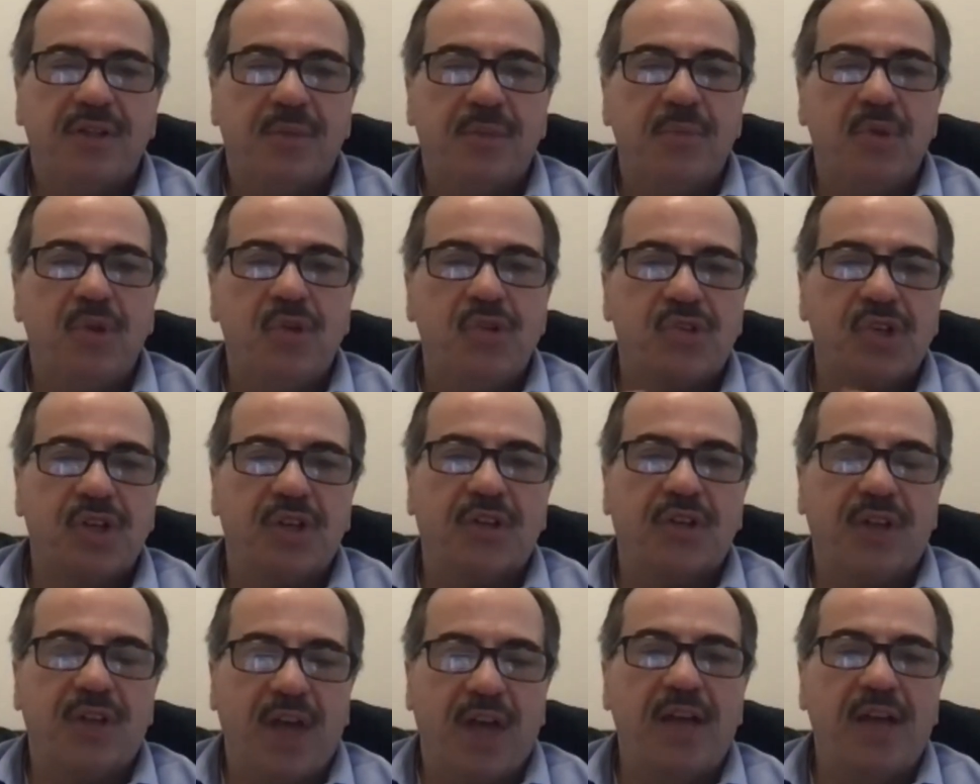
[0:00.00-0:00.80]
The
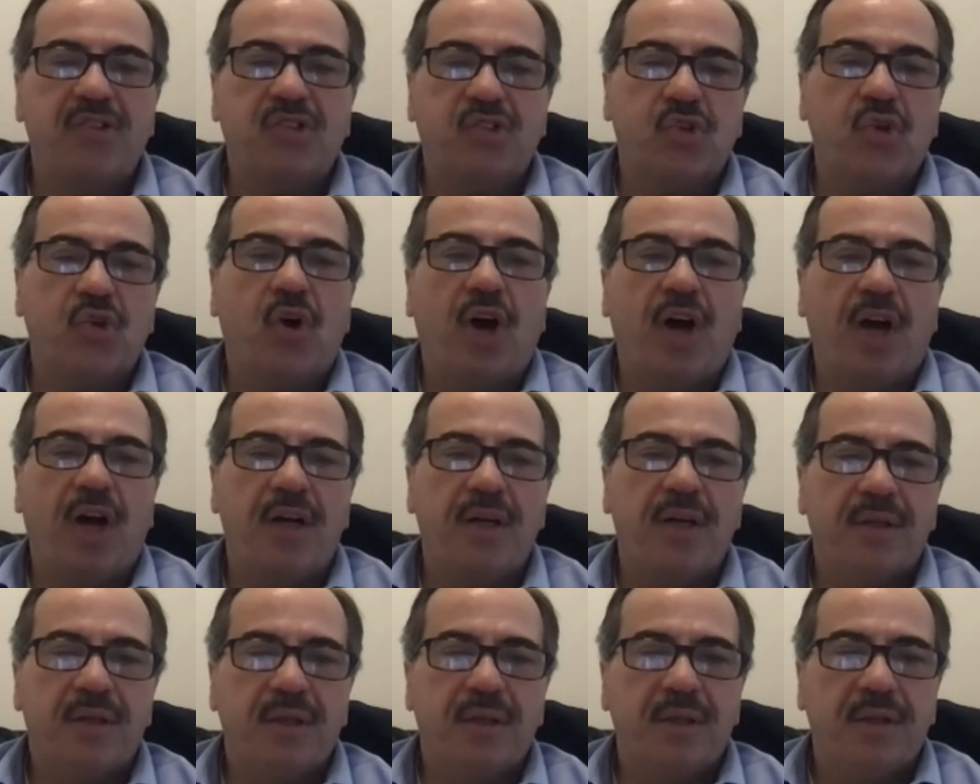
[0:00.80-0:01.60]
music thing I
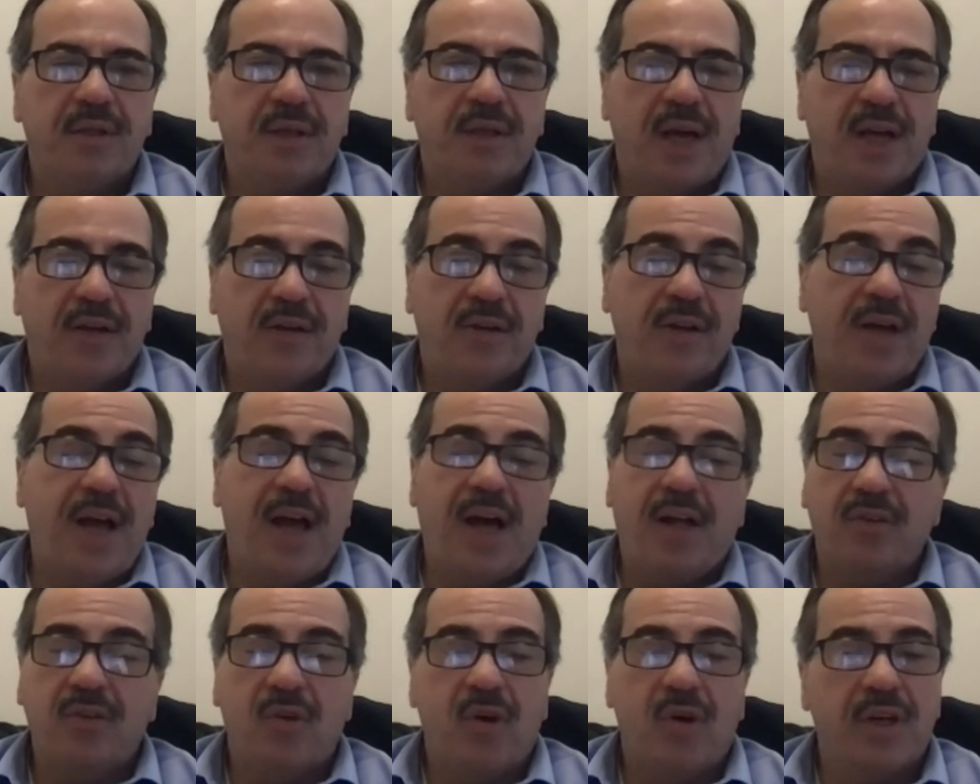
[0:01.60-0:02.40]
saw, I don't know
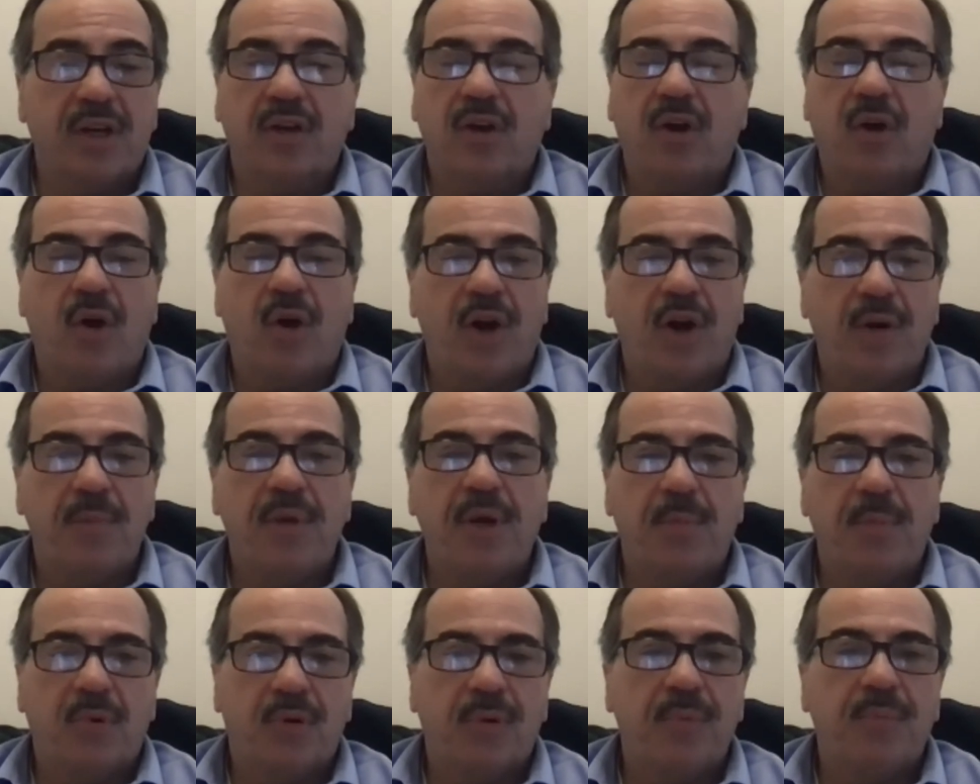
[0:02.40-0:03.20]
how long ago. I
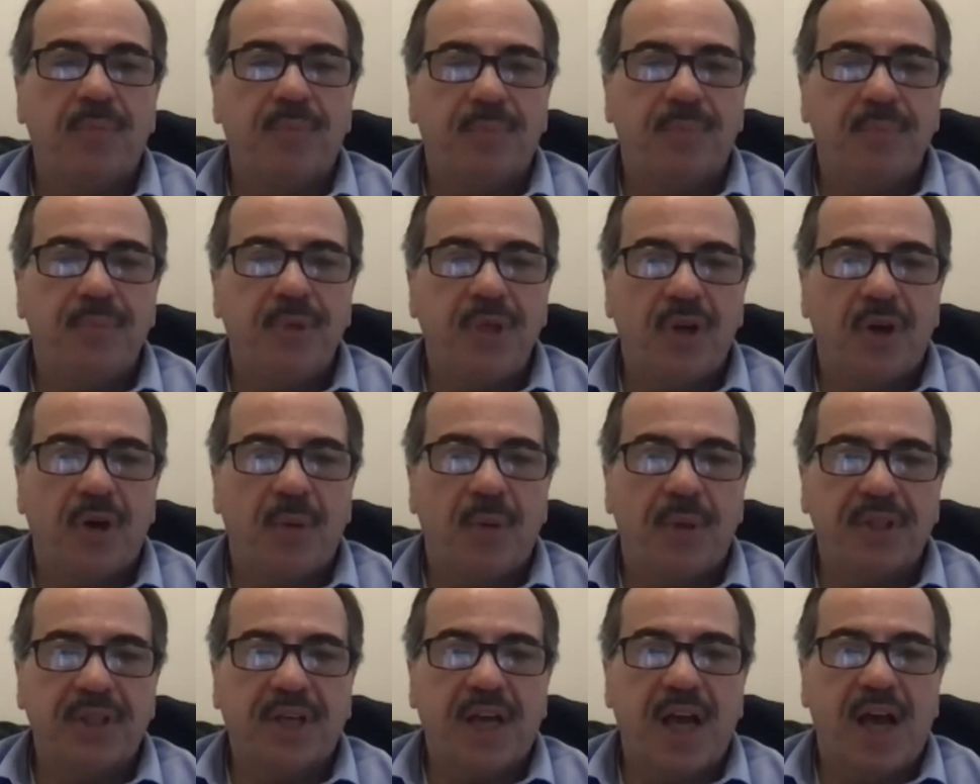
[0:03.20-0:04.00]
remember,
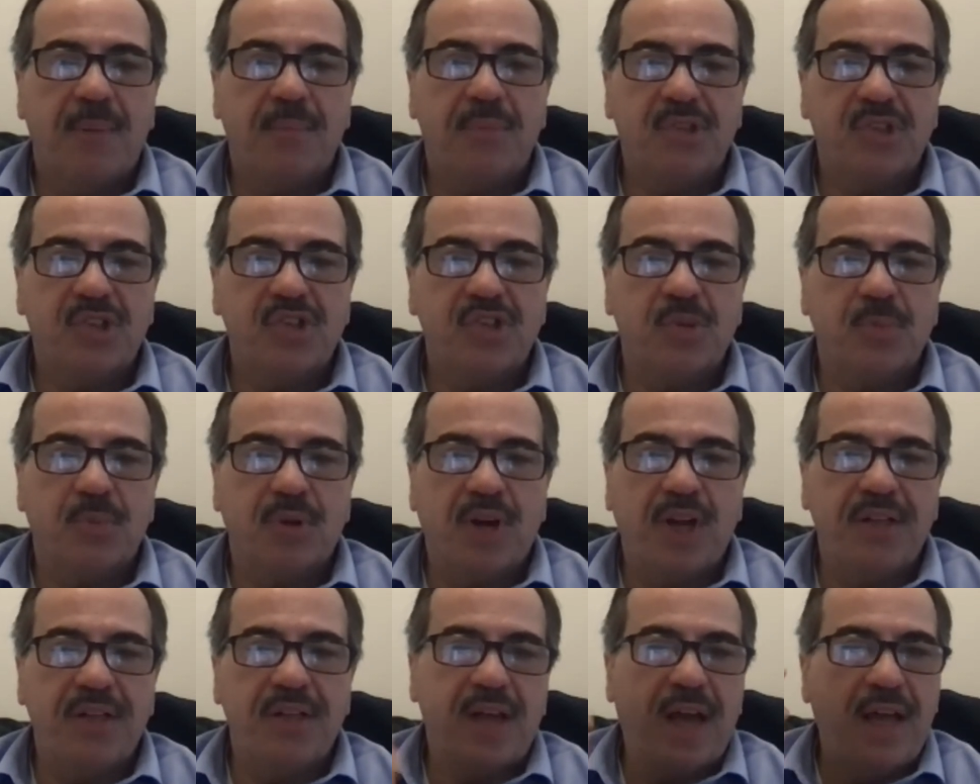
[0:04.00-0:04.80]
about the composition,
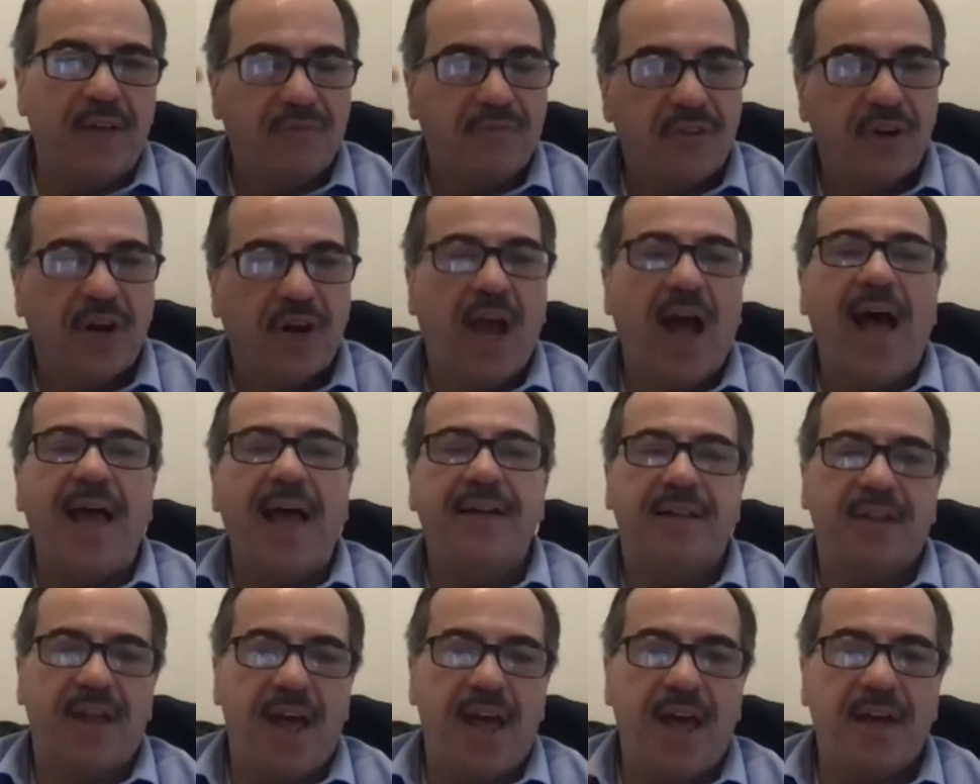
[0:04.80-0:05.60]
but I had
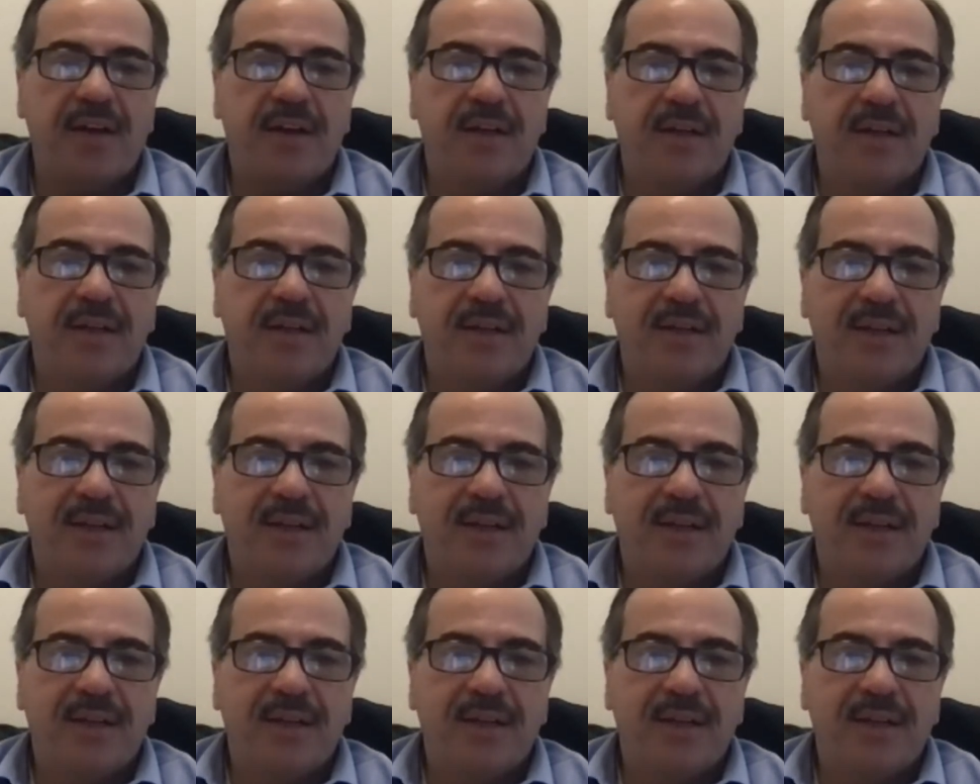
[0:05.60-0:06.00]
forgotten that.